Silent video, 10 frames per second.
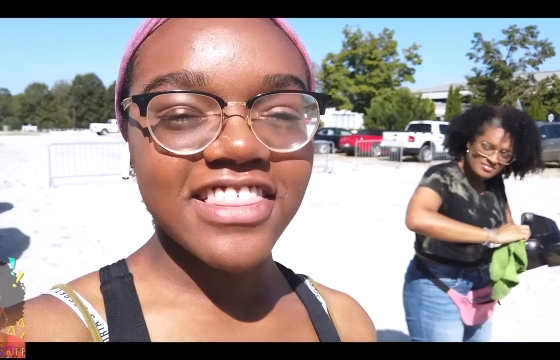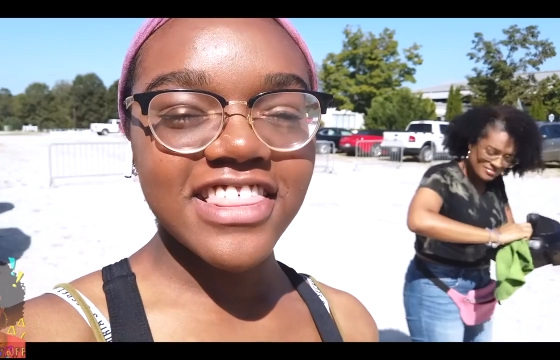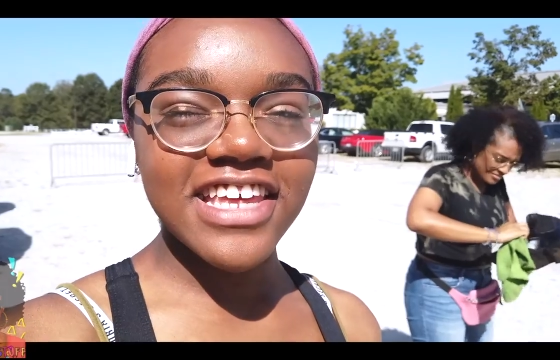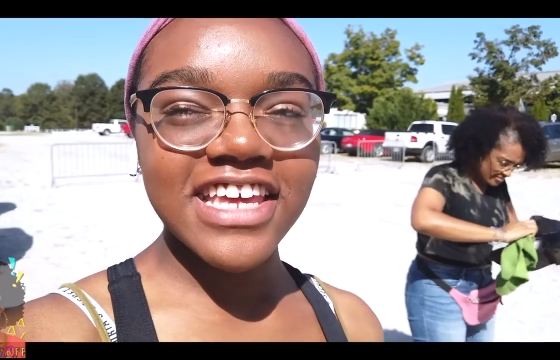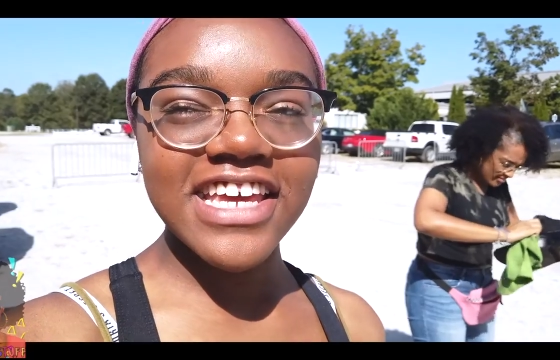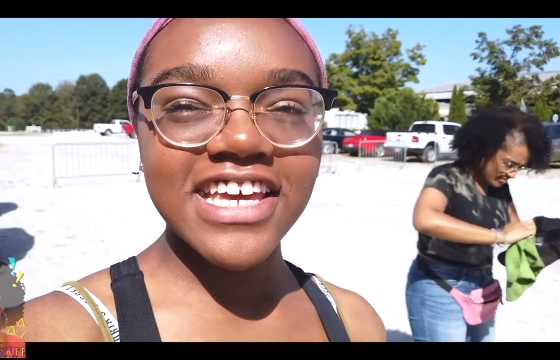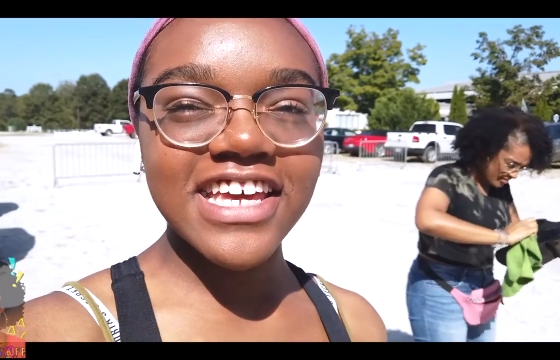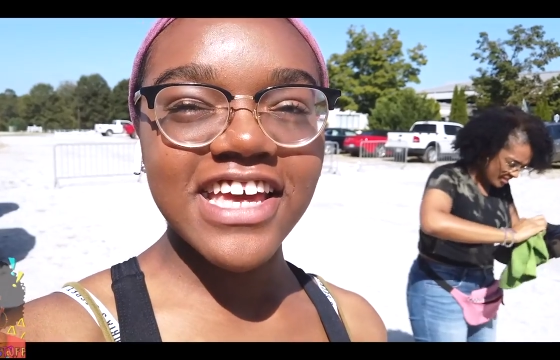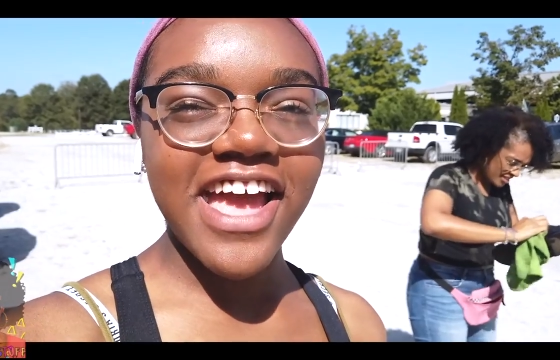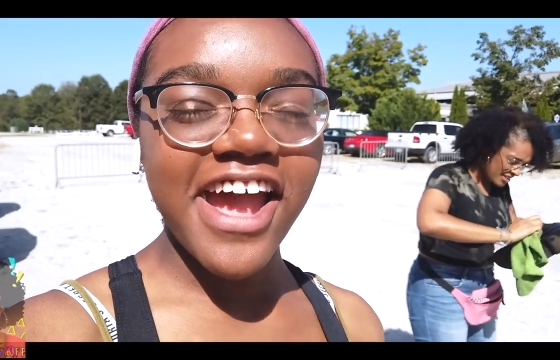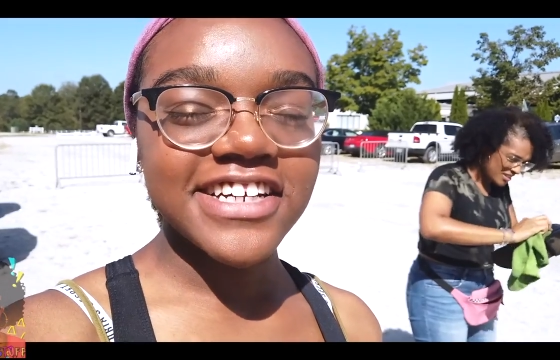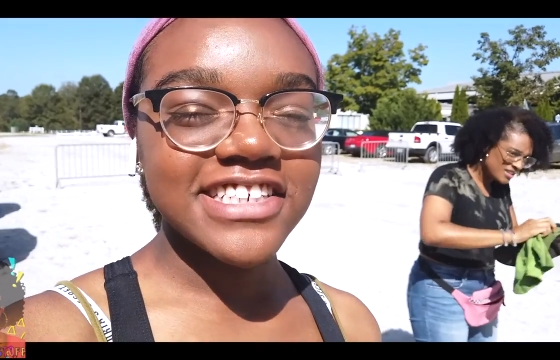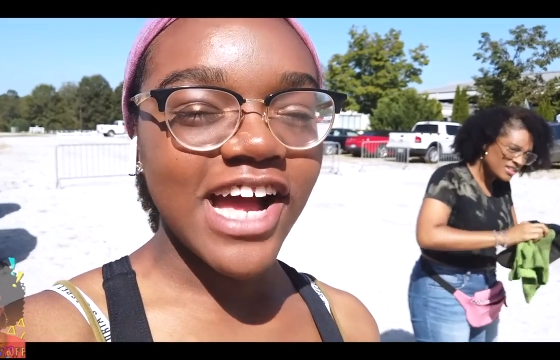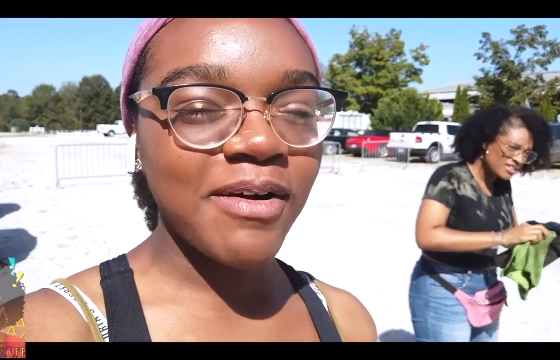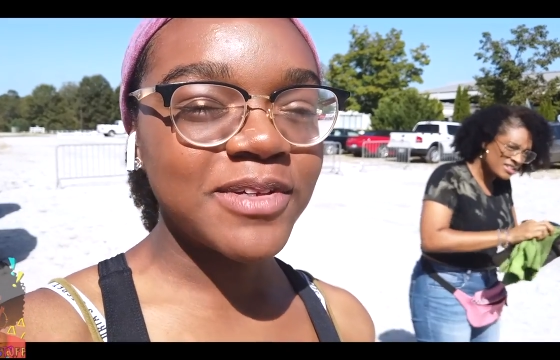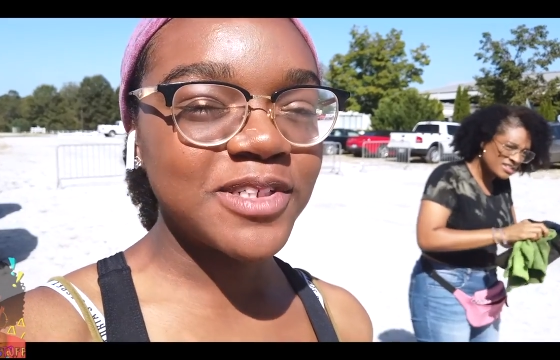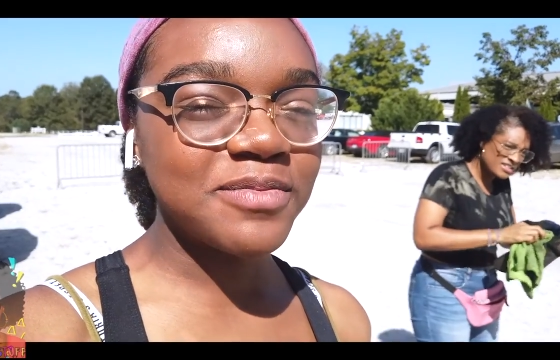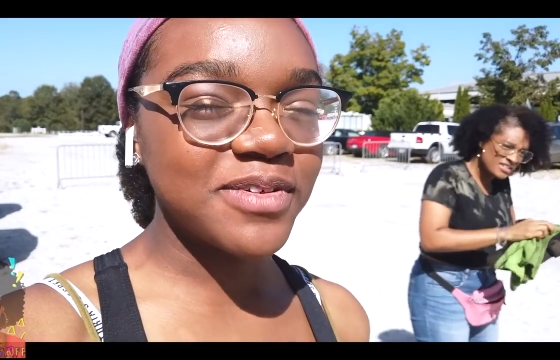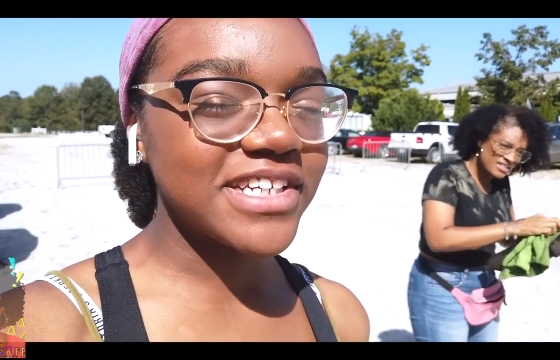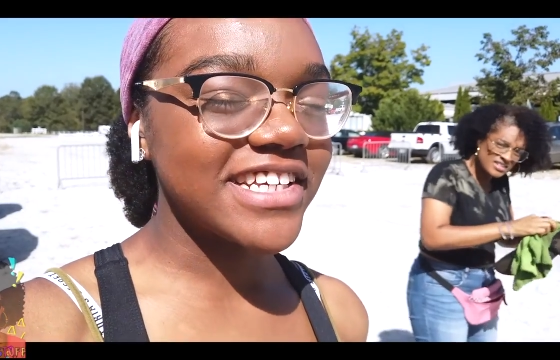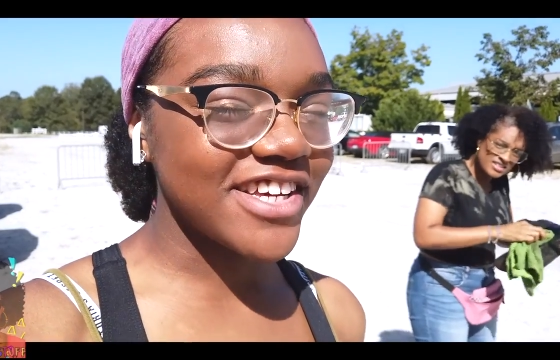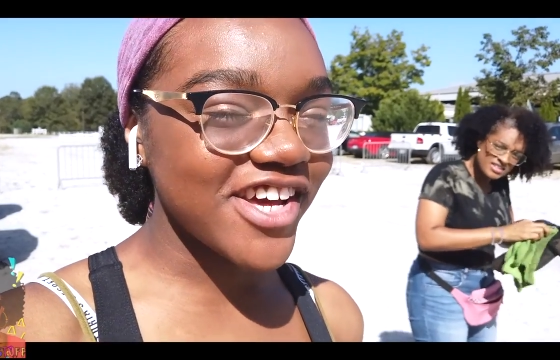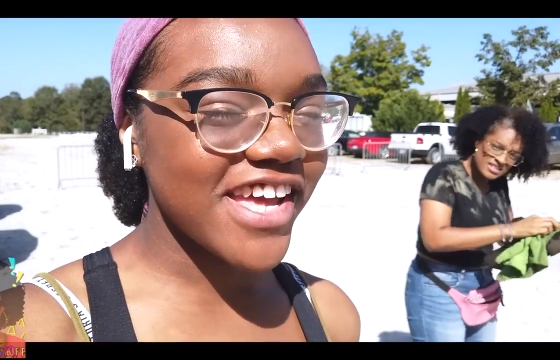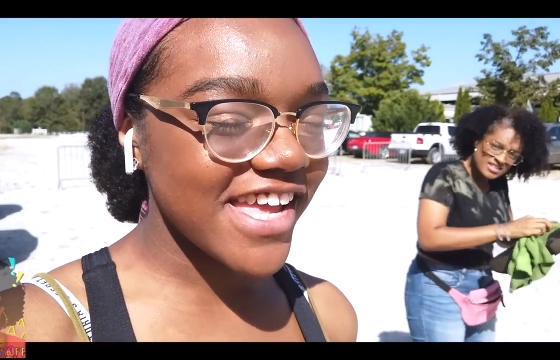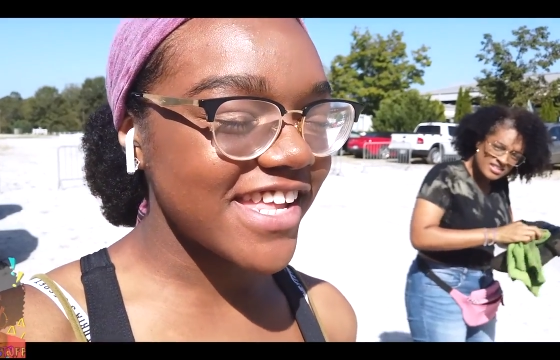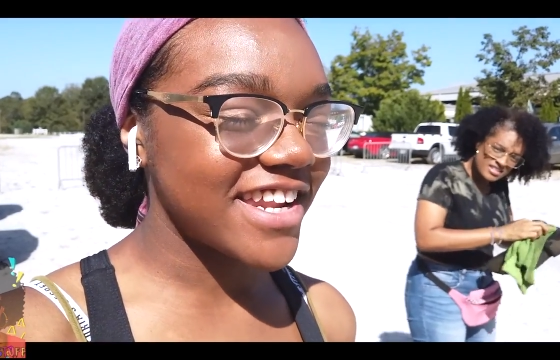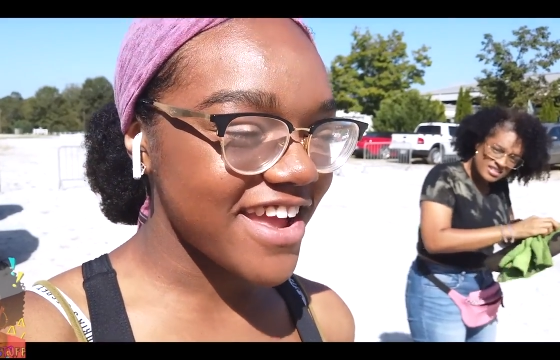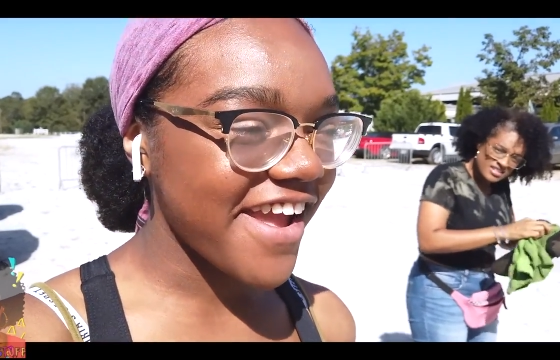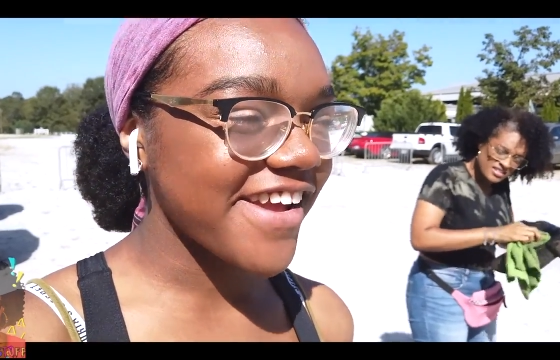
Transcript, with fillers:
Speaker 1: I think I'm gonna do pretty good.